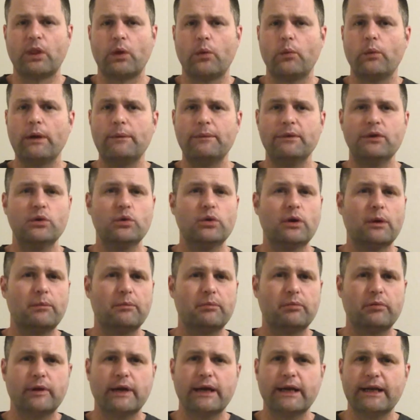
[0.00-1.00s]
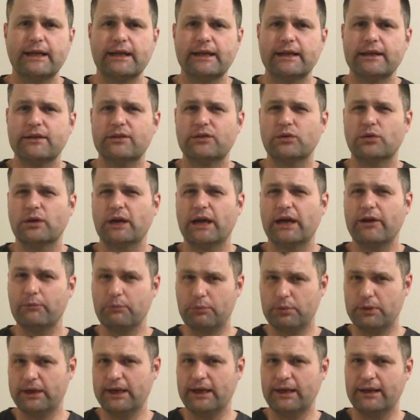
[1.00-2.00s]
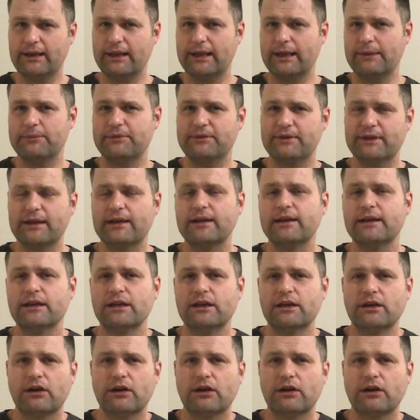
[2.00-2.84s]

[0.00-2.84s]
Women who are pregnant or have preeclampsia